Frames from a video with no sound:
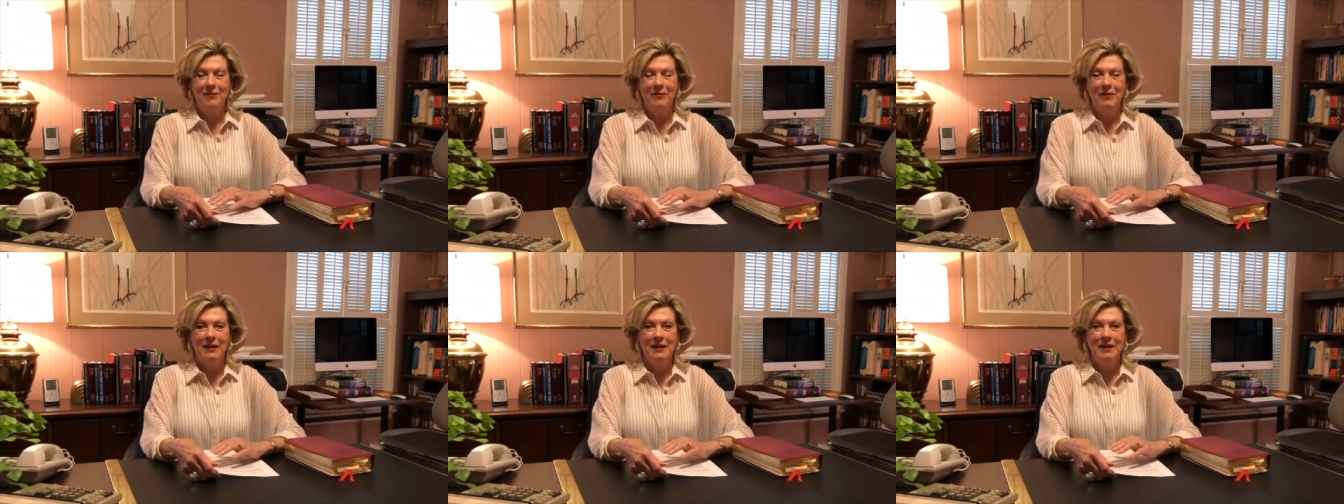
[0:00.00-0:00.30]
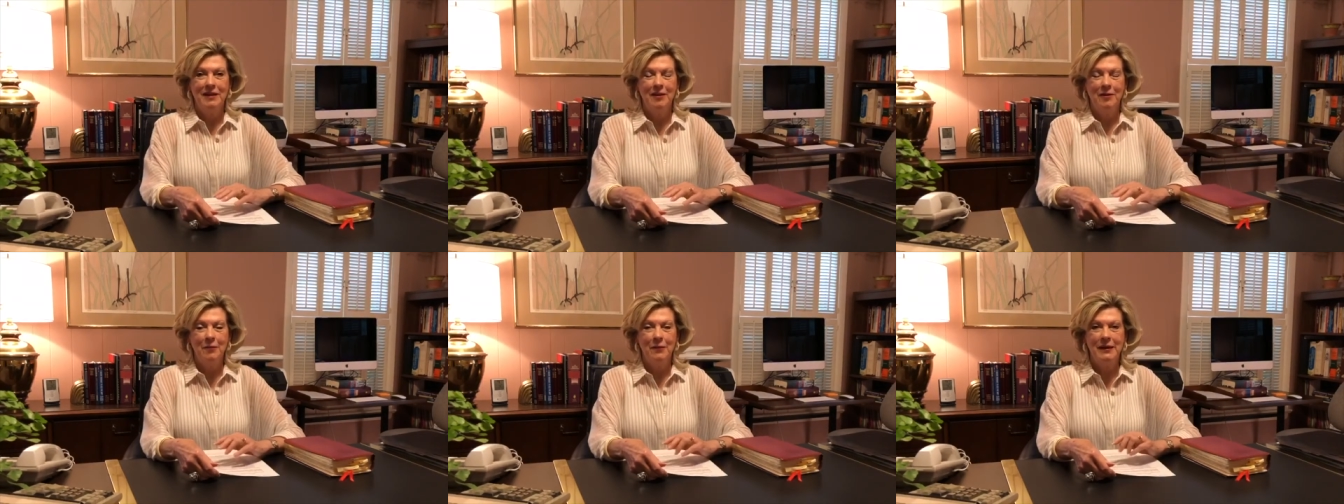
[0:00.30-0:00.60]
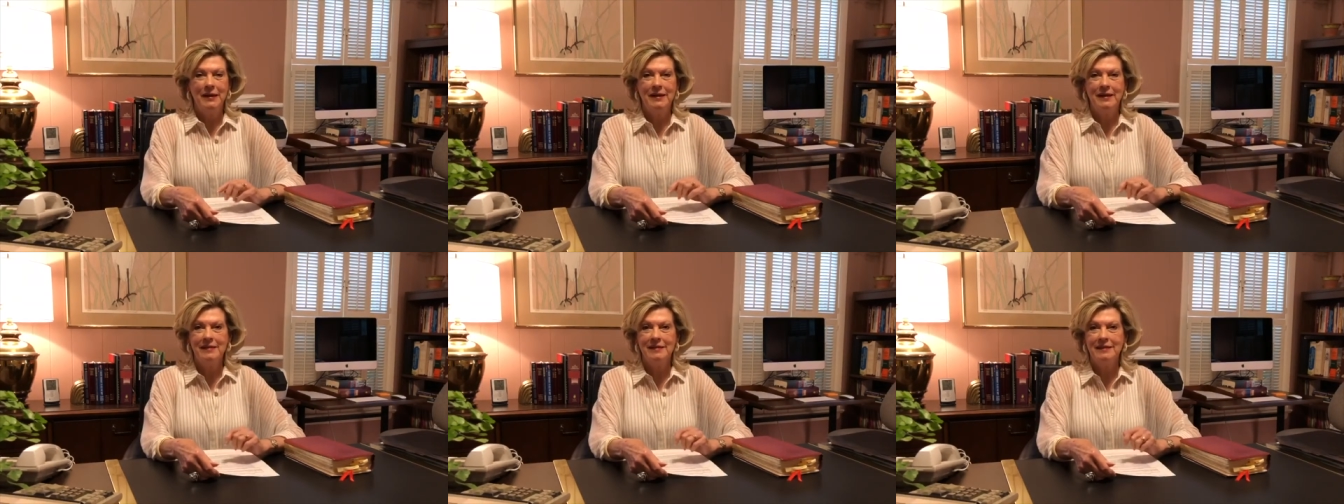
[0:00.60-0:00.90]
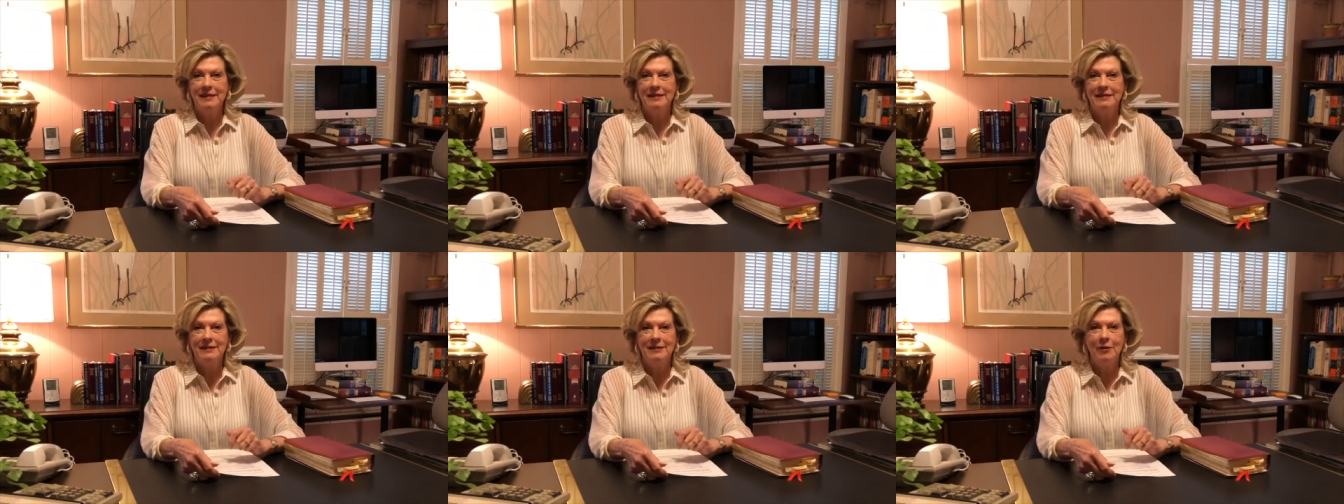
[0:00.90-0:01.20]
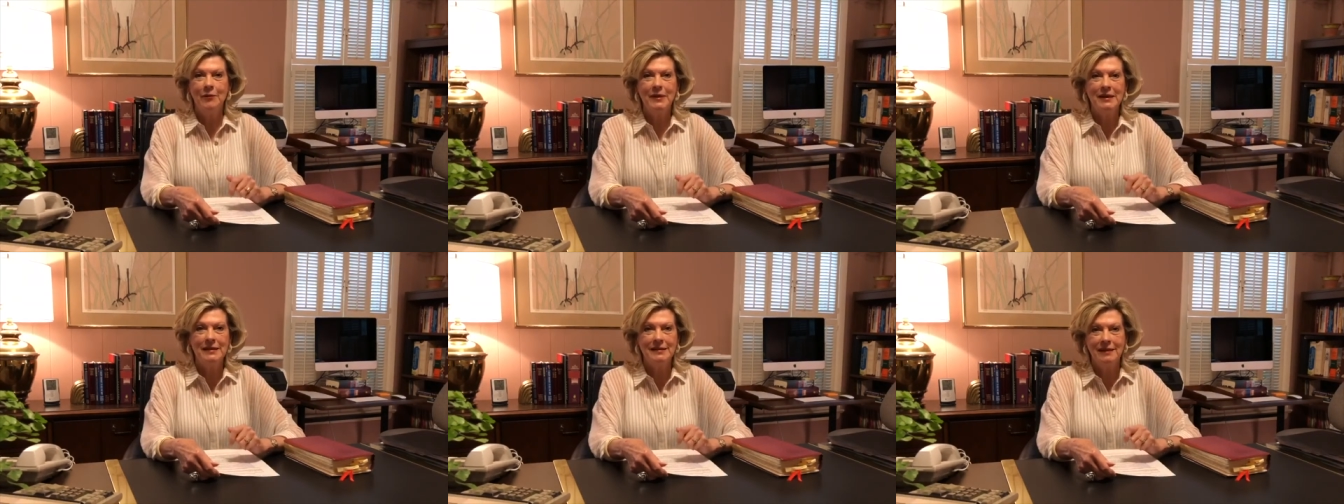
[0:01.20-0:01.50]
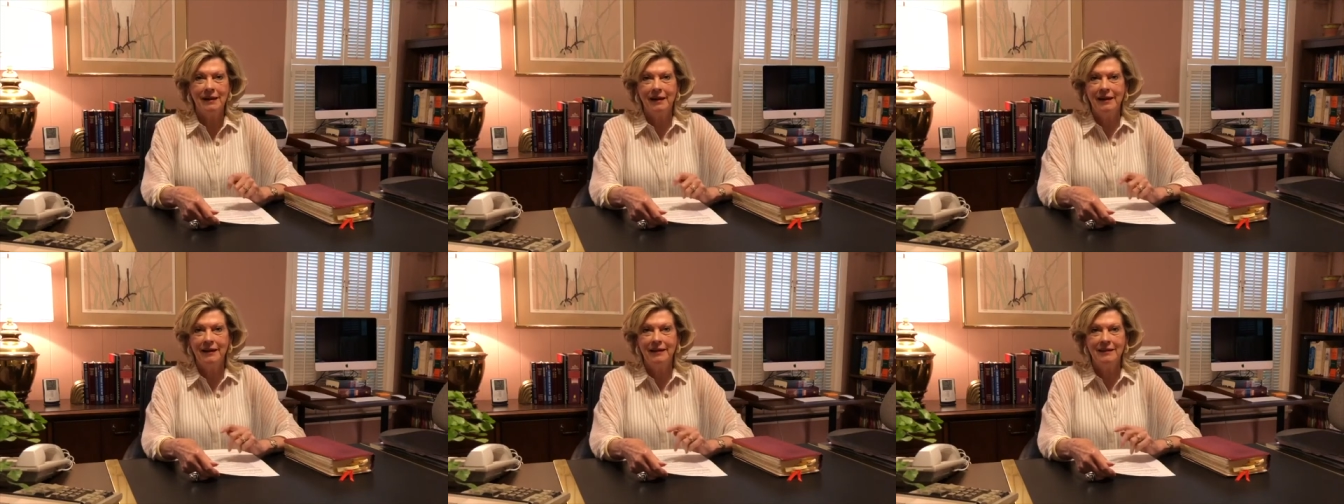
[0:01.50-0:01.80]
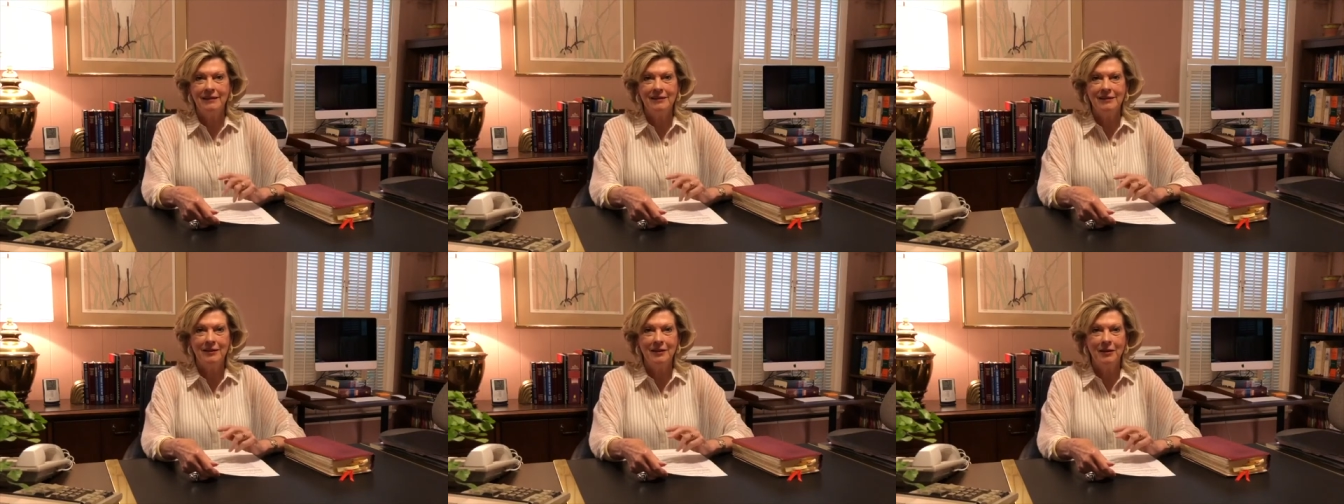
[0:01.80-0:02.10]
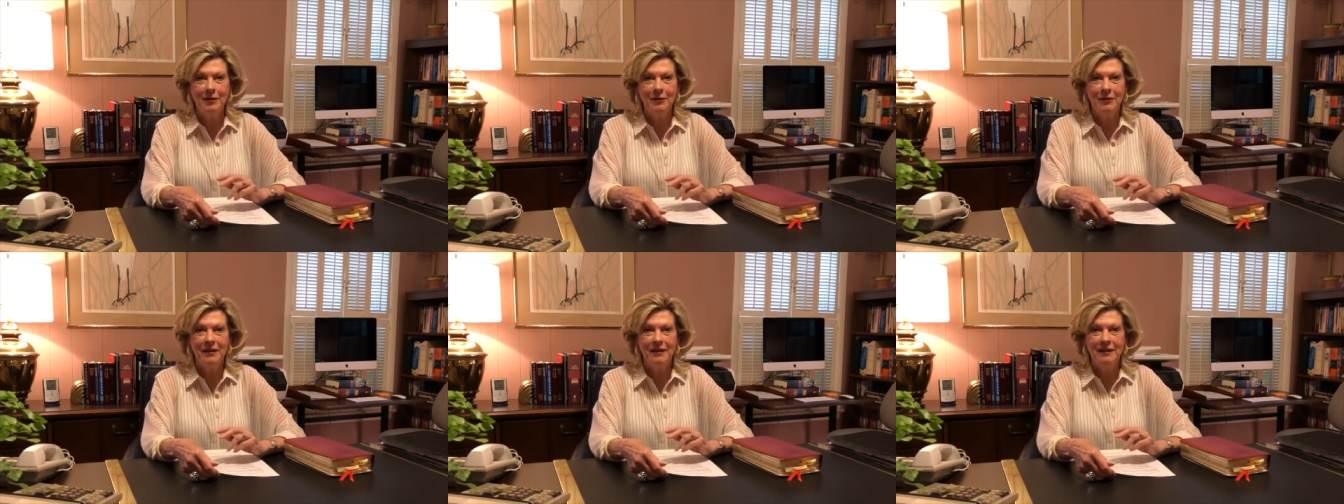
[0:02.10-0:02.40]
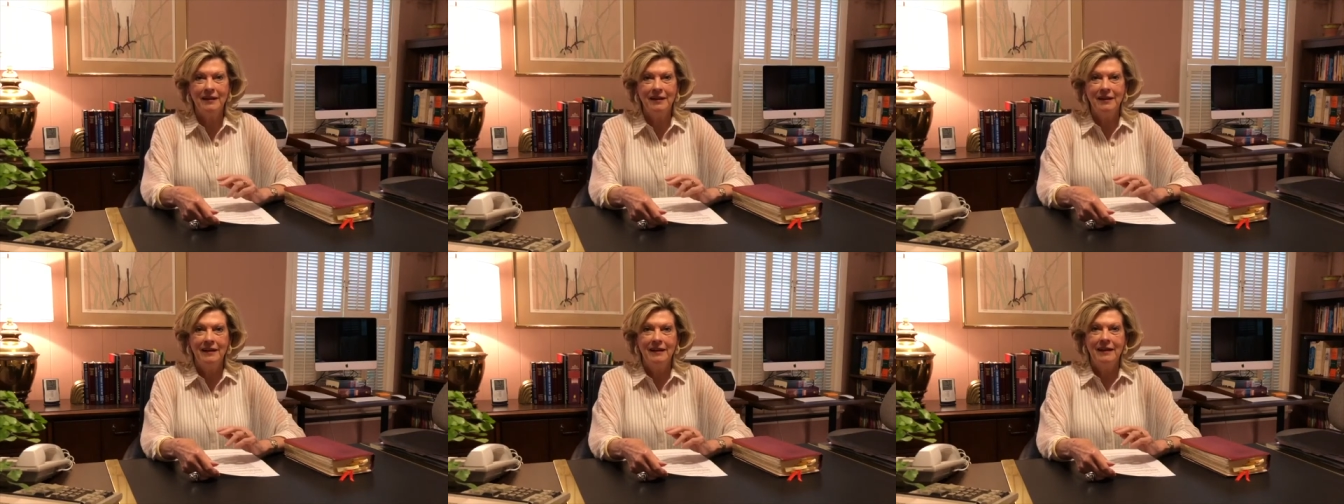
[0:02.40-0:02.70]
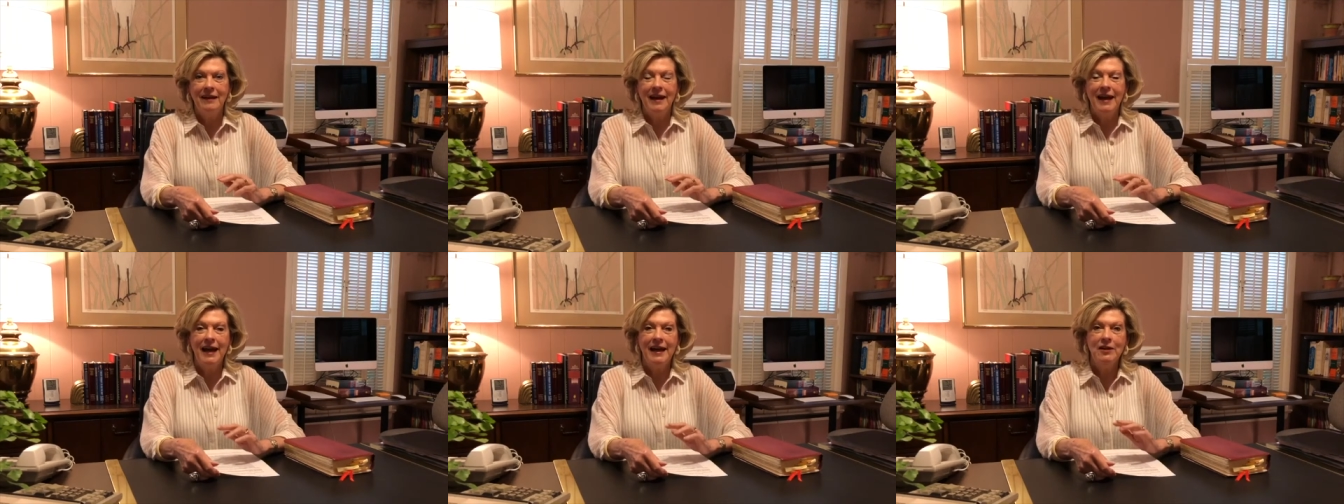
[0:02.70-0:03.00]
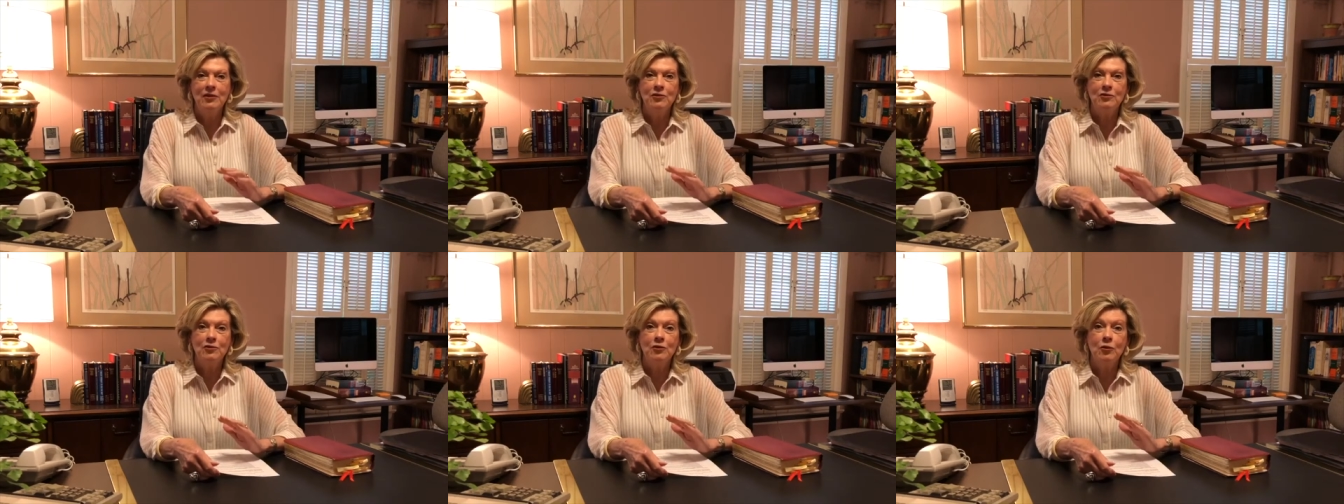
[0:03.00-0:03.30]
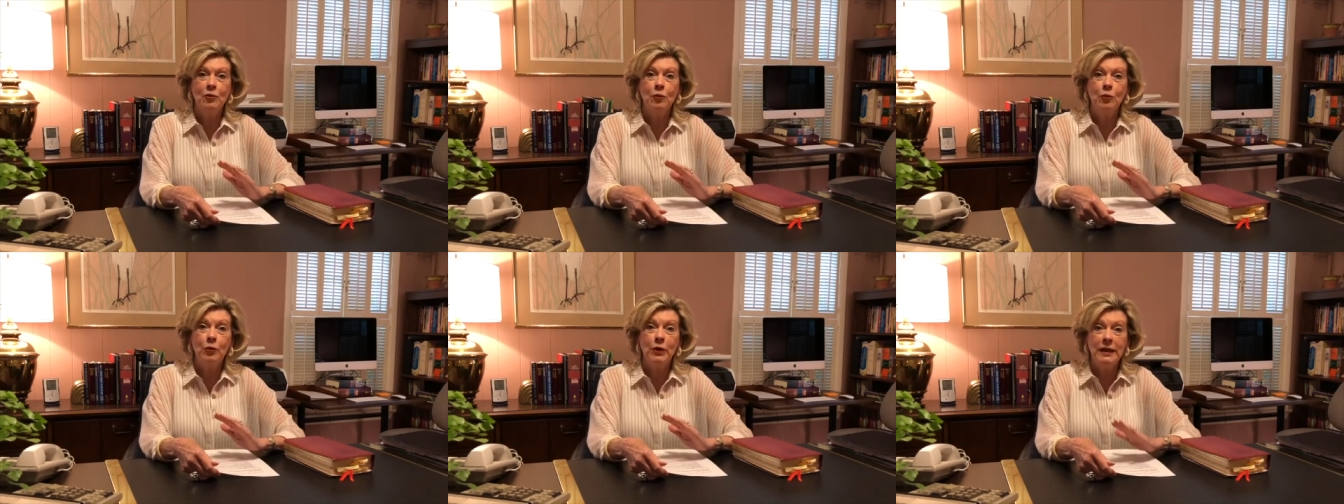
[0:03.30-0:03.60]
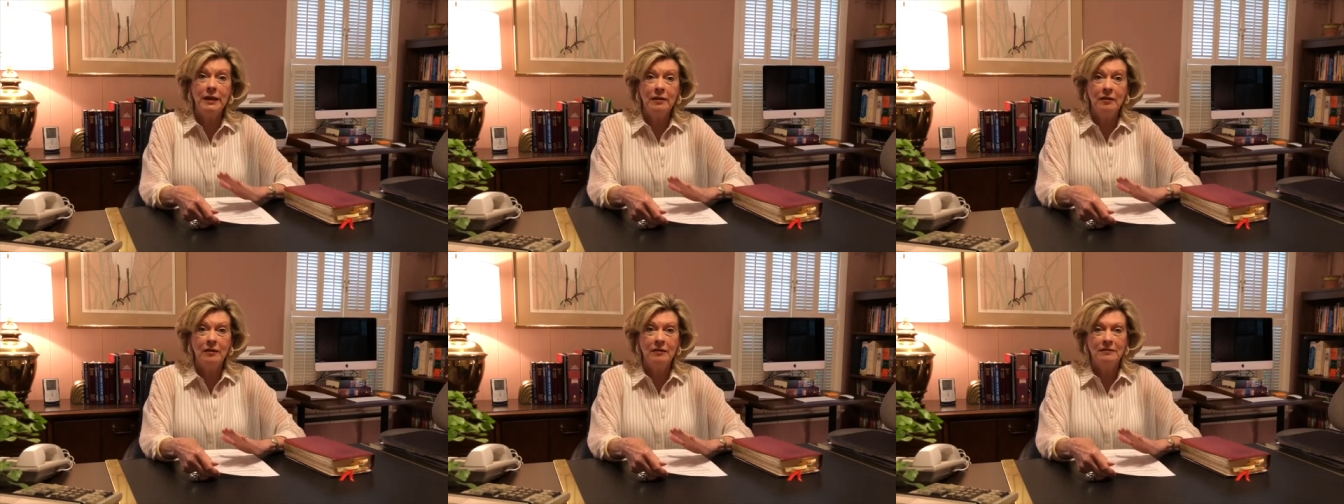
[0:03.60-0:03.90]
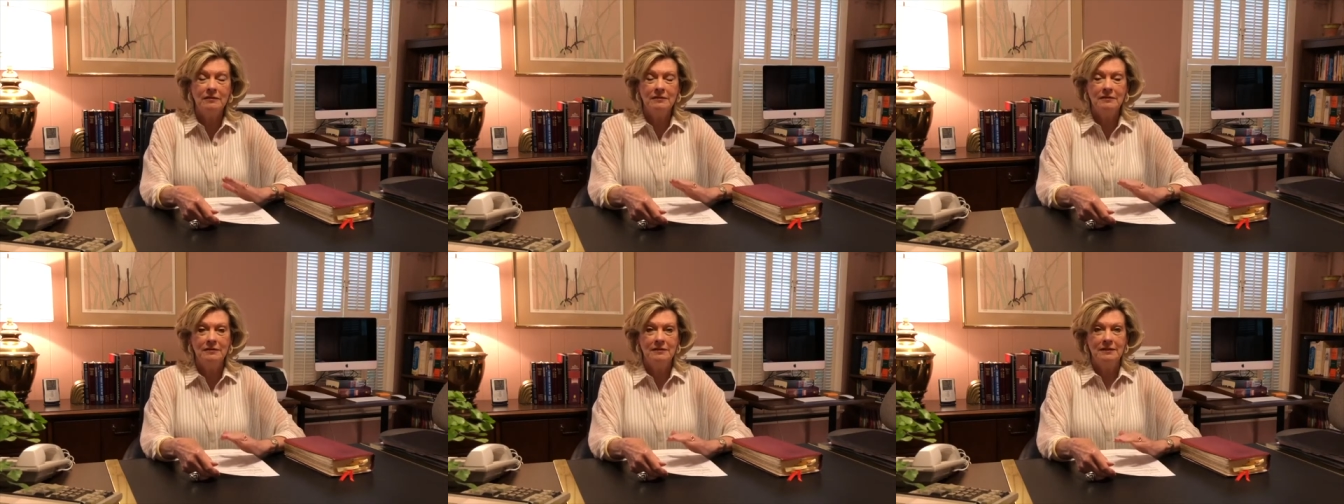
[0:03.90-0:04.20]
video because it's so exciting to know that angels are real,